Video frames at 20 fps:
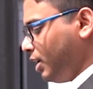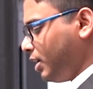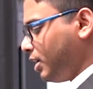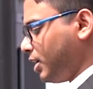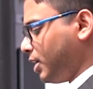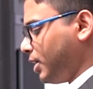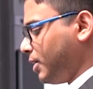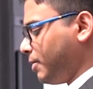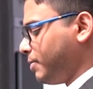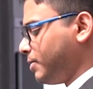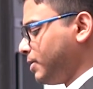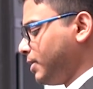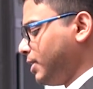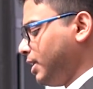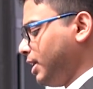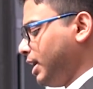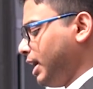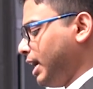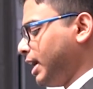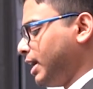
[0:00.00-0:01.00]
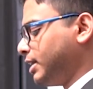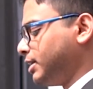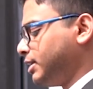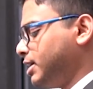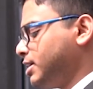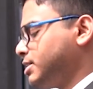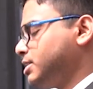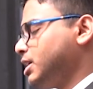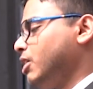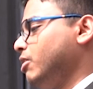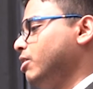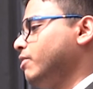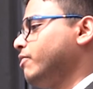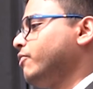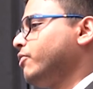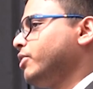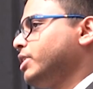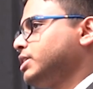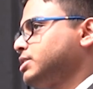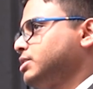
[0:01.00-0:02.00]
And this is our
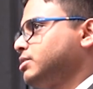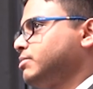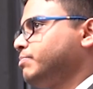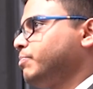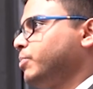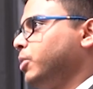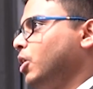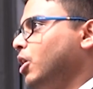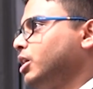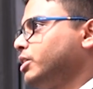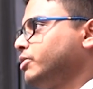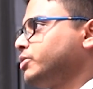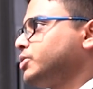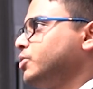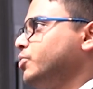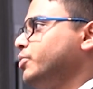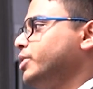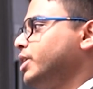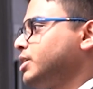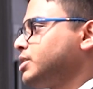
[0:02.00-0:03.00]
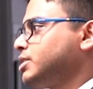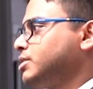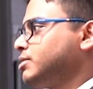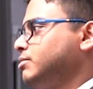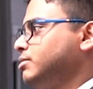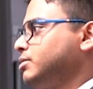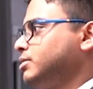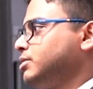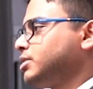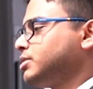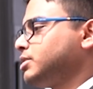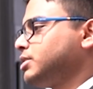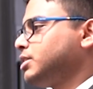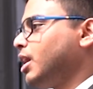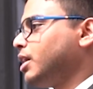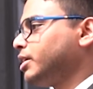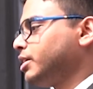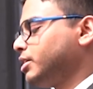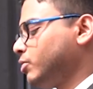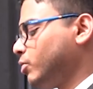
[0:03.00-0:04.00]
first plot. So we are just
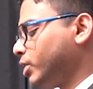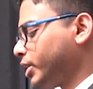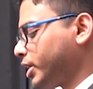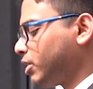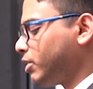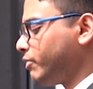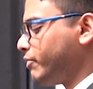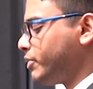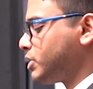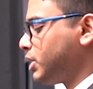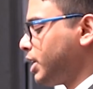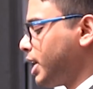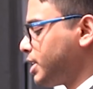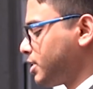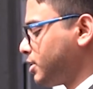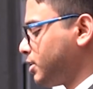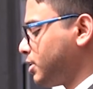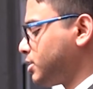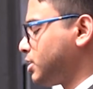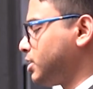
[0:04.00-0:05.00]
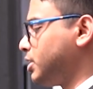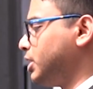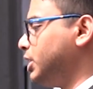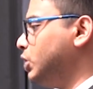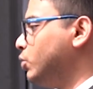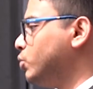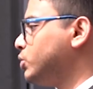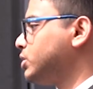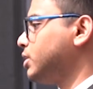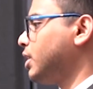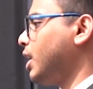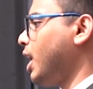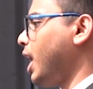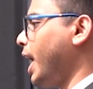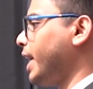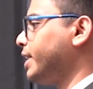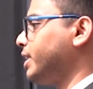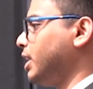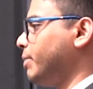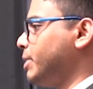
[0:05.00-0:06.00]
started working on visualizing this huge
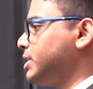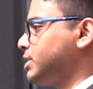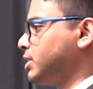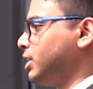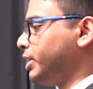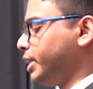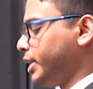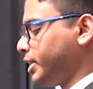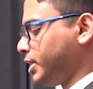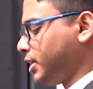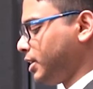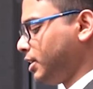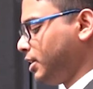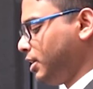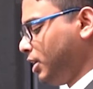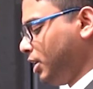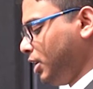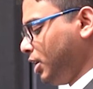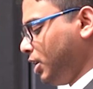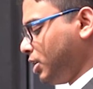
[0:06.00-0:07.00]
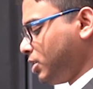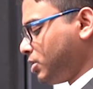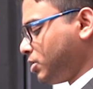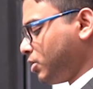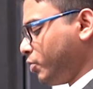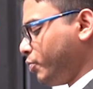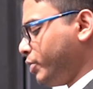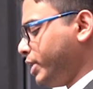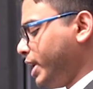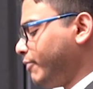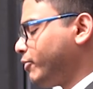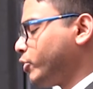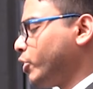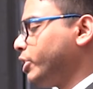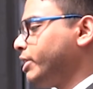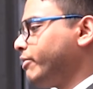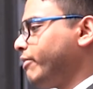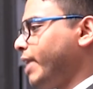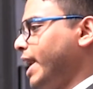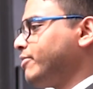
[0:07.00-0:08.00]
high-dimensional data. So we have
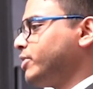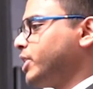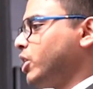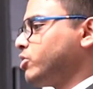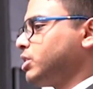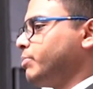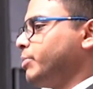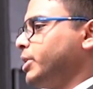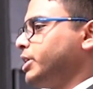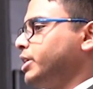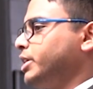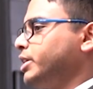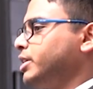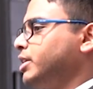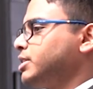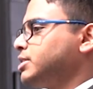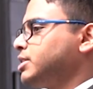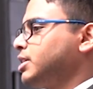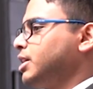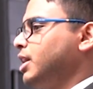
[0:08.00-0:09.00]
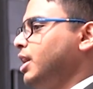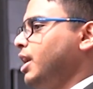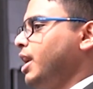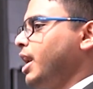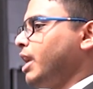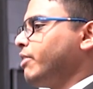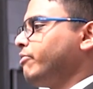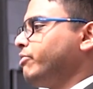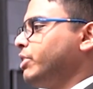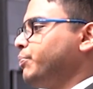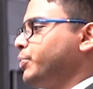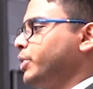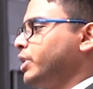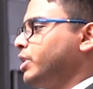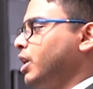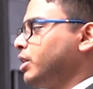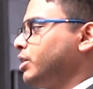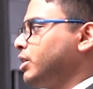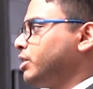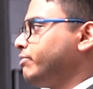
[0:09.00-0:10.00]
25,000 materials and
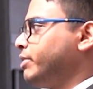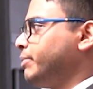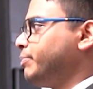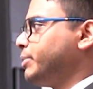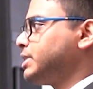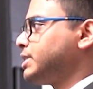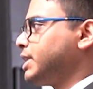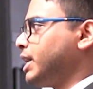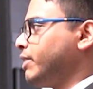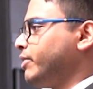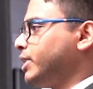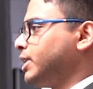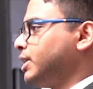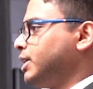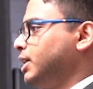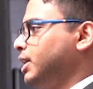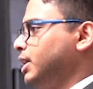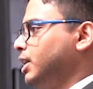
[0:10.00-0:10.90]
1,557